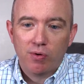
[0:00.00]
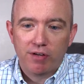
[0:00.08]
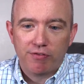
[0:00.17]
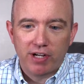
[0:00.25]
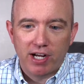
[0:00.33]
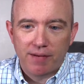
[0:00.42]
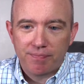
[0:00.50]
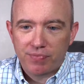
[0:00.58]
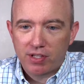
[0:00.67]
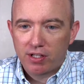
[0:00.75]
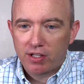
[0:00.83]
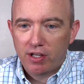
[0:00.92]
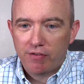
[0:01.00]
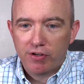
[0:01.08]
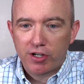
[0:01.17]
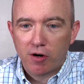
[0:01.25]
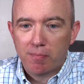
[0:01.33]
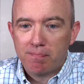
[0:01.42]
Well, if we, if
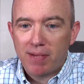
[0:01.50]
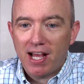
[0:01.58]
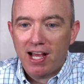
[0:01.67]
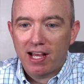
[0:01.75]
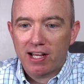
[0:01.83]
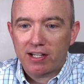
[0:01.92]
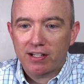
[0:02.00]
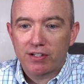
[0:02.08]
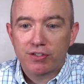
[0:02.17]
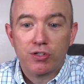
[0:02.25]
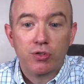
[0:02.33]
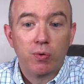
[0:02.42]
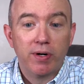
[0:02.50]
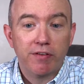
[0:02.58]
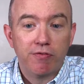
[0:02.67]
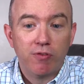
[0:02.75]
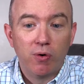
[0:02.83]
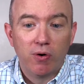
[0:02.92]
we go back to
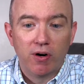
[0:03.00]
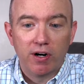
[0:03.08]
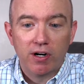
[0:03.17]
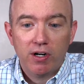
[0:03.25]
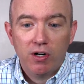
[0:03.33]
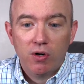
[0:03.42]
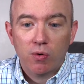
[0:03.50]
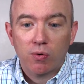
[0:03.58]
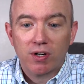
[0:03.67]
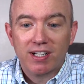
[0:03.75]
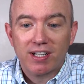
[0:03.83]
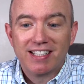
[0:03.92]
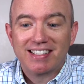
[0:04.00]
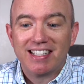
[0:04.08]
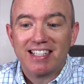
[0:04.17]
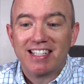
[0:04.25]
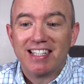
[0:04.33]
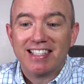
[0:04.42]
twenty-four, we're going to
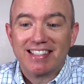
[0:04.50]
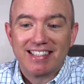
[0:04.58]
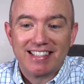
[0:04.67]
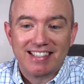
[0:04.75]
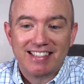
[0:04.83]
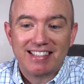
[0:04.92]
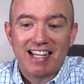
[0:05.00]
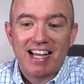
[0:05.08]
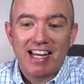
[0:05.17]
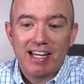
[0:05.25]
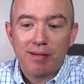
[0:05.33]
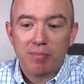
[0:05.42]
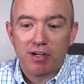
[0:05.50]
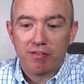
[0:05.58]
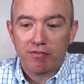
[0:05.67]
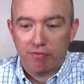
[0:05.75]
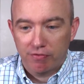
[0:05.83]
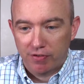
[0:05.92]
see it's the same
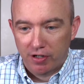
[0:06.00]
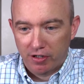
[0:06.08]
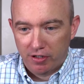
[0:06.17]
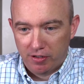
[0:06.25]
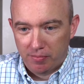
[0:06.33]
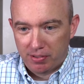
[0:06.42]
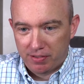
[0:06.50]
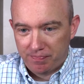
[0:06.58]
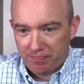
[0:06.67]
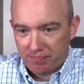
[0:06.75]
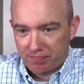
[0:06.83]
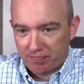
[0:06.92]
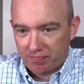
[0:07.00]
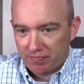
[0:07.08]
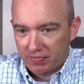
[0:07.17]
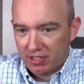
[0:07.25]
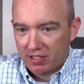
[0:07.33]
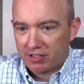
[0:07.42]
verb.
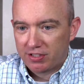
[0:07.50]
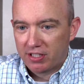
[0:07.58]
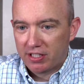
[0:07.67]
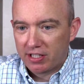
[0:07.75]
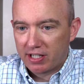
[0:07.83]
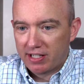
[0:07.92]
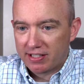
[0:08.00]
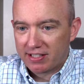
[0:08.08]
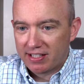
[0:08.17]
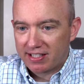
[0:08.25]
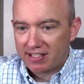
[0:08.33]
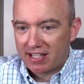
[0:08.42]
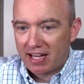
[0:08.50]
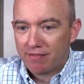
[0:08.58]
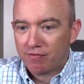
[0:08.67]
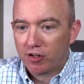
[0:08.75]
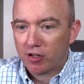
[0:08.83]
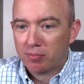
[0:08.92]
See, it's this
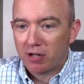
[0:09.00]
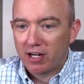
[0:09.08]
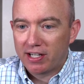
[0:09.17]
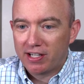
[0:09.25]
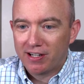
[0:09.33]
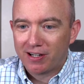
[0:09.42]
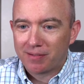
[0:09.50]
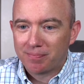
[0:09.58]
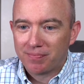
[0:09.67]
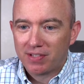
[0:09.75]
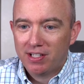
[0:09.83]
same verb right here.